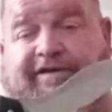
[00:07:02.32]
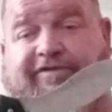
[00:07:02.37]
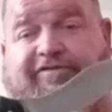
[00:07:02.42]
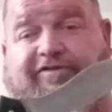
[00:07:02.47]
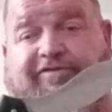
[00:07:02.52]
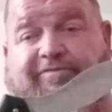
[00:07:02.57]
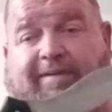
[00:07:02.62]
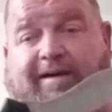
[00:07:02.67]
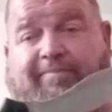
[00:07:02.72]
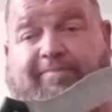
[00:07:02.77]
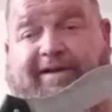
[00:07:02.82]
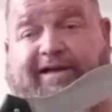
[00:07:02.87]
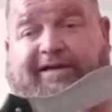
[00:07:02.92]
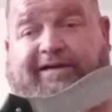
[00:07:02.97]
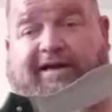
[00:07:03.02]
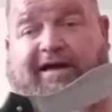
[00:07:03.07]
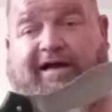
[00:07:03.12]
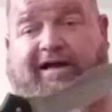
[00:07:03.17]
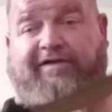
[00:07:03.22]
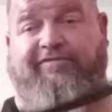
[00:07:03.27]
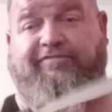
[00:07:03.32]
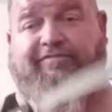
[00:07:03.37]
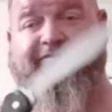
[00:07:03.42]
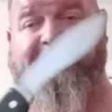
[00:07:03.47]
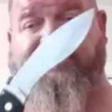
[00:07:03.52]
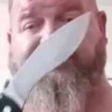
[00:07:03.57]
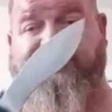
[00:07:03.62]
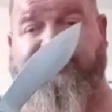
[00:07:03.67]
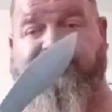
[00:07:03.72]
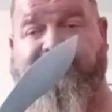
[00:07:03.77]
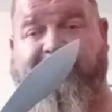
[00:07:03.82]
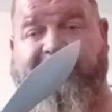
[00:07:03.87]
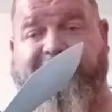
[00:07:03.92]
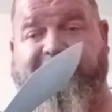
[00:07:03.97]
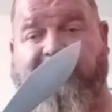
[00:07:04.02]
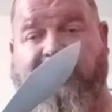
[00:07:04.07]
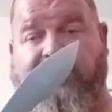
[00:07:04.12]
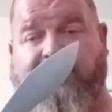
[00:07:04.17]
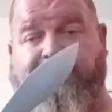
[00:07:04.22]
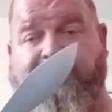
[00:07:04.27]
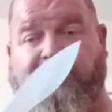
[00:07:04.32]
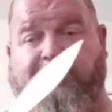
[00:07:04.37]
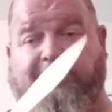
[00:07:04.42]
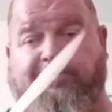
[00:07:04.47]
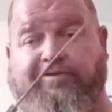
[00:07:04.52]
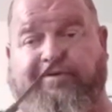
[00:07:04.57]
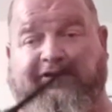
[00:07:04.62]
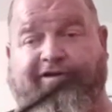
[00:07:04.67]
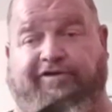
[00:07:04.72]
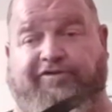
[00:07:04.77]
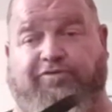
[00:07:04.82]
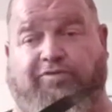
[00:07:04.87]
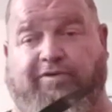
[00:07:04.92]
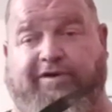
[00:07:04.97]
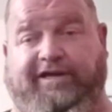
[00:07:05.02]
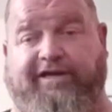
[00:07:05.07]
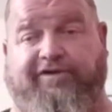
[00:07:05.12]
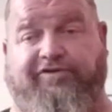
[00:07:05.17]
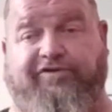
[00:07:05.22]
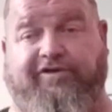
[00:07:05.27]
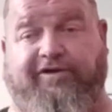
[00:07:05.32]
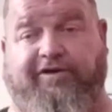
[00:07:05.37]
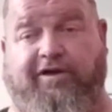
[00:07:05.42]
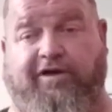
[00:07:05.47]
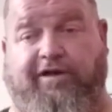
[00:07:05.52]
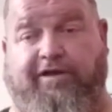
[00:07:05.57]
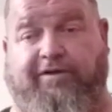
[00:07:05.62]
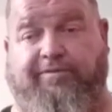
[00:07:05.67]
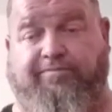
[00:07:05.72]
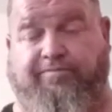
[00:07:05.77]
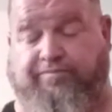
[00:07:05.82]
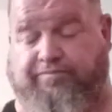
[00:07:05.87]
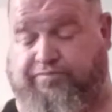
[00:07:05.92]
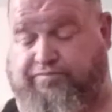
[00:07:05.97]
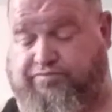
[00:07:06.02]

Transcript: this is my big knife. This is my chopper. This one gets it done.